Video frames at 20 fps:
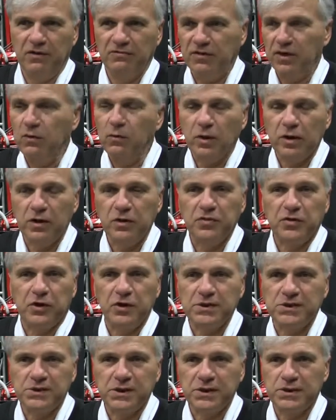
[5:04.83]
If it'll work on
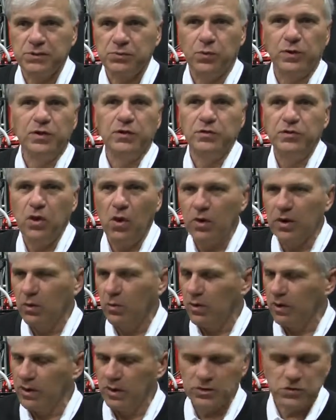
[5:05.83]
36, we'll know
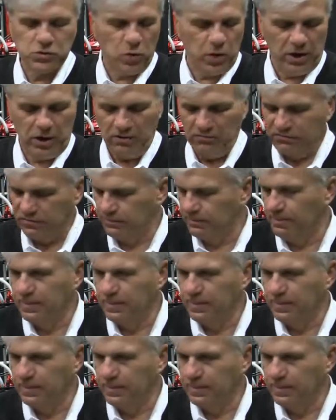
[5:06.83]
it'll work on 12.